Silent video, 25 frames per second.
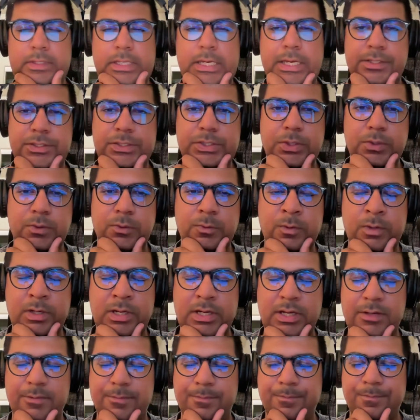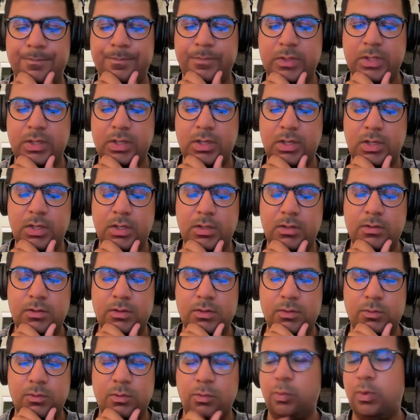Yeah. So
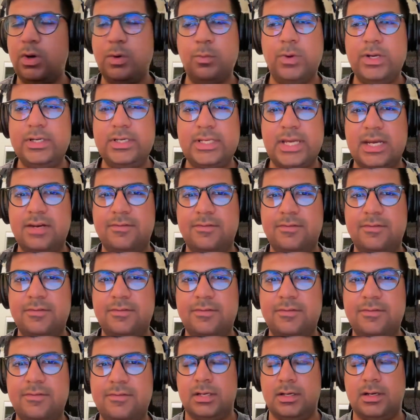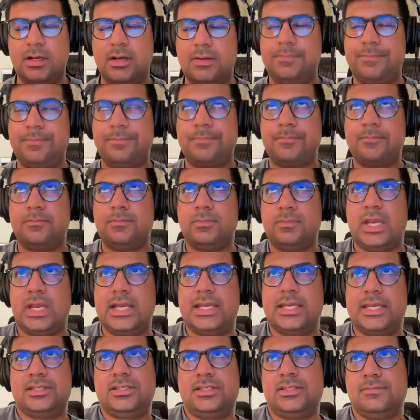one kind of,
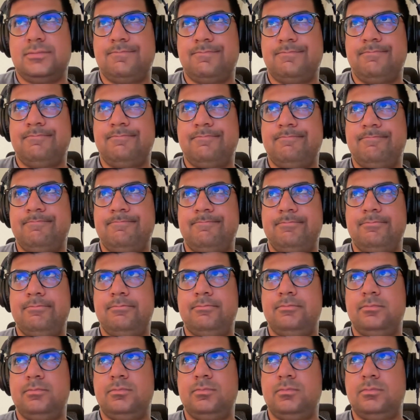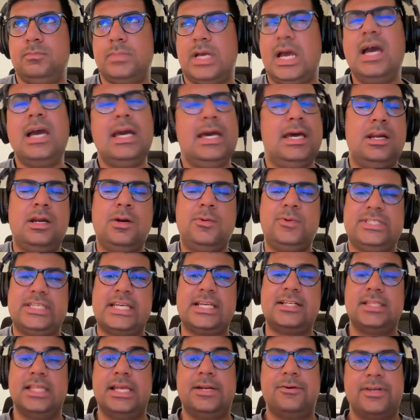I guess, I don't want to
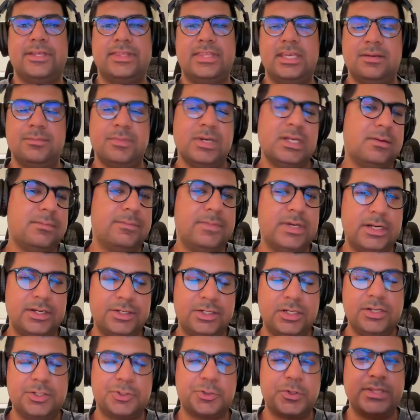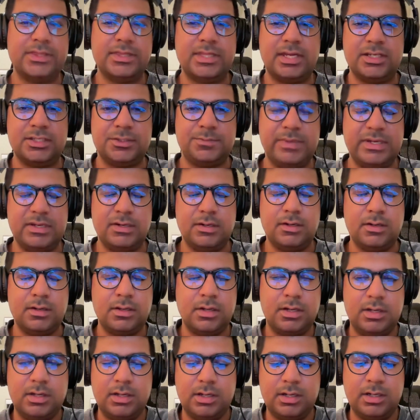say glaring thing, but a trend that has
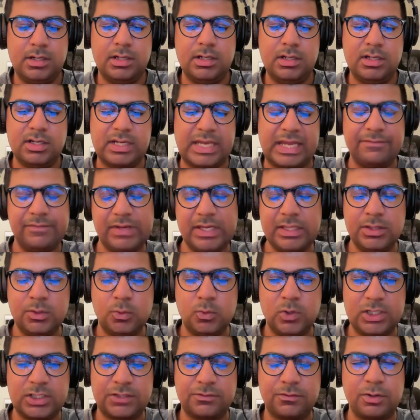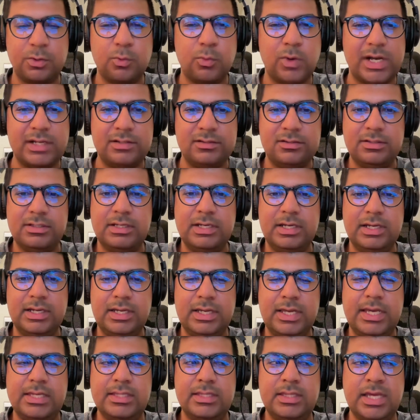been kind of in the works for a while,
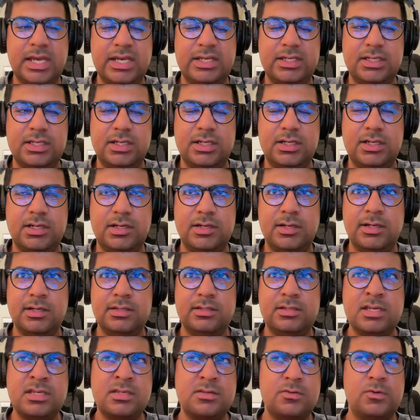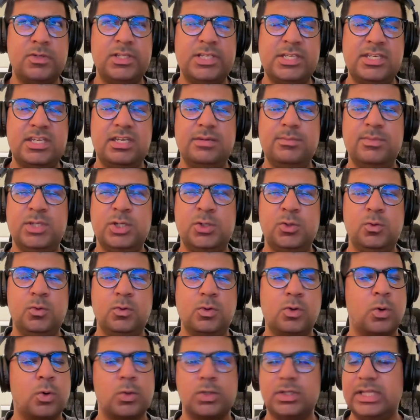and that doesn't really seem
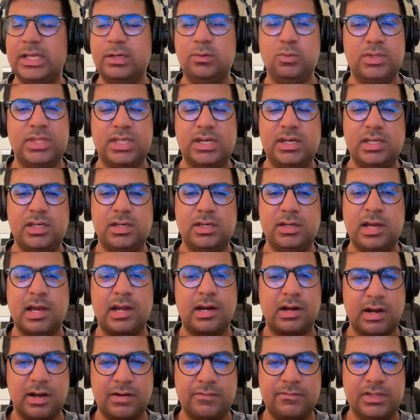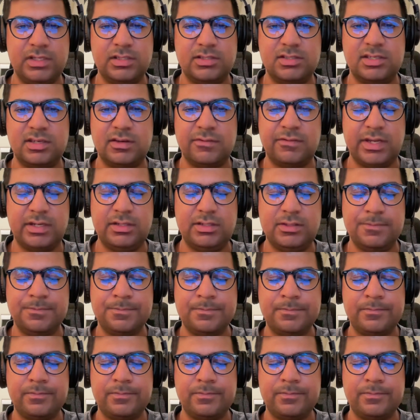to correlate with any kind of obvious event,